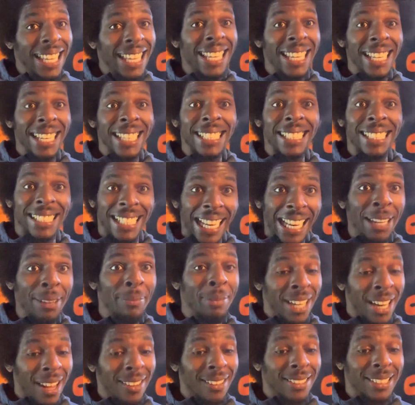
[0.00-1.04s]
Think he a
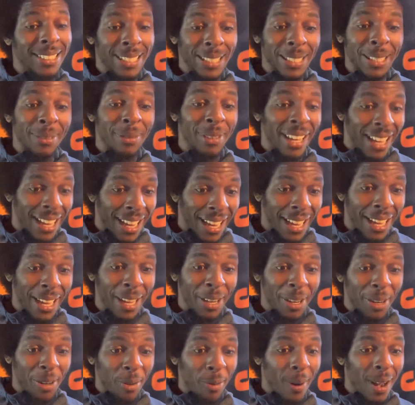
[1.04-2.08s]
demon, I'll send him to
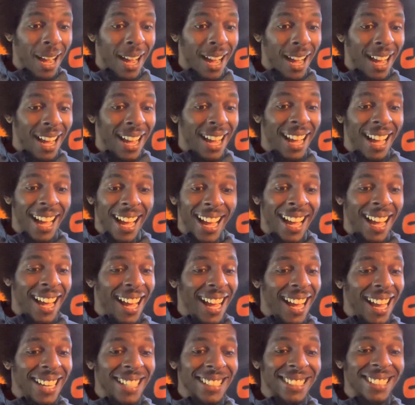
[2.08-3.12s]
hell. Wow.
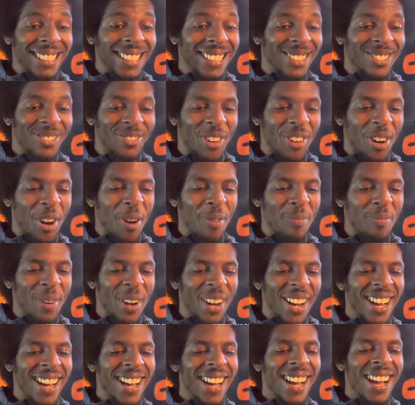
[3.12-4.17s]
This nigga's raw,
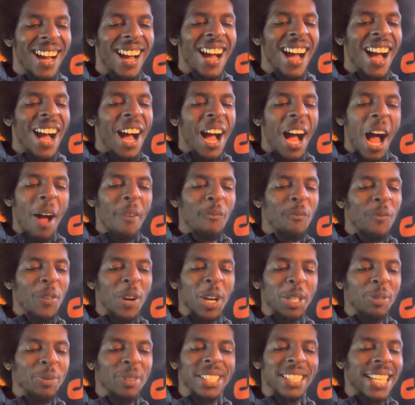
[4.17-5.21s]
bro. I
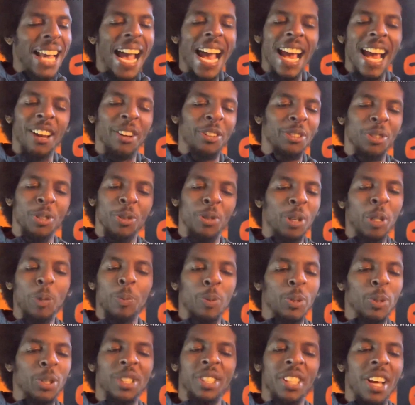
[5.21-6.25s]
fucks with his attitude, his
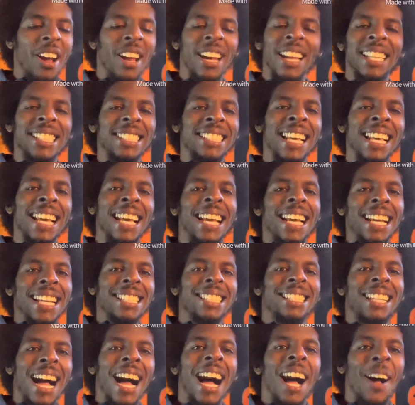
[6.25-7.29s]
persona,
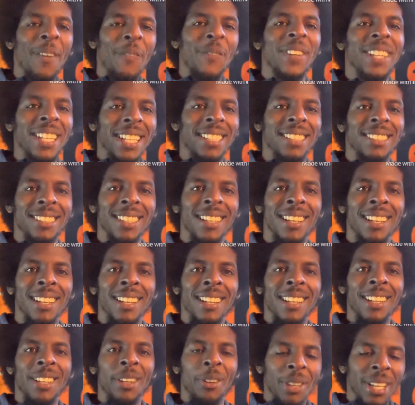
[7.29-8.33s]
his confidence.
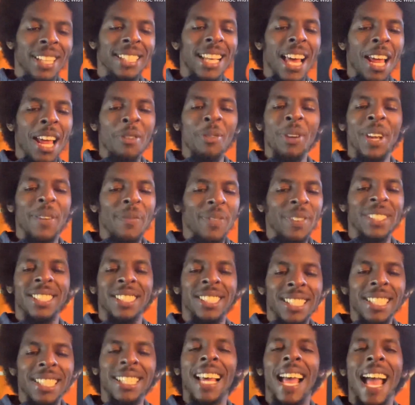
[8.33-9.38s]
You know, his I don't give a
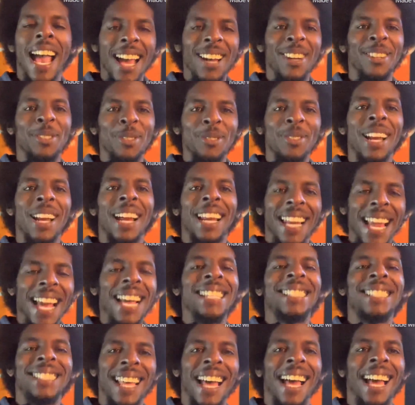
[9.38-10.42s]
shit attitude. I
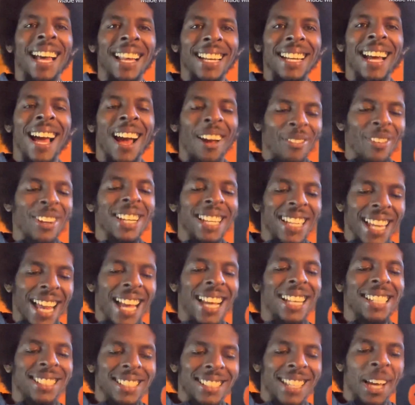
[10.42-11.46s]
likes that. I really
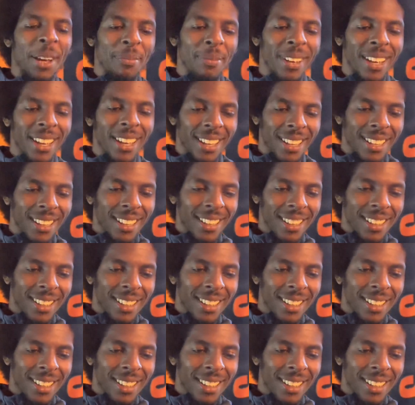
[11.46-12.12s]
likes that, man.